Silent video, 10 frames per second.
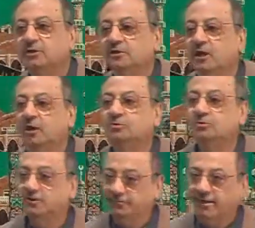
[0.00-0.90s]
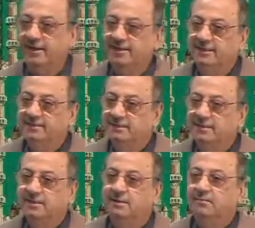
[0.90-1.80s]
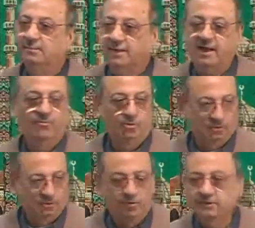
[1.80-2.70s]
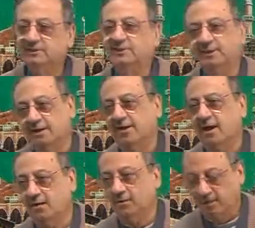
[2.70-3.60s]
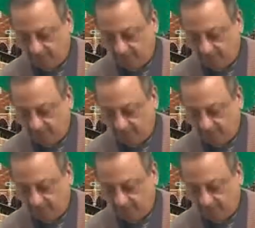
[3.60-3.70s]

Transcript: how to define it, but I won't go in detail now,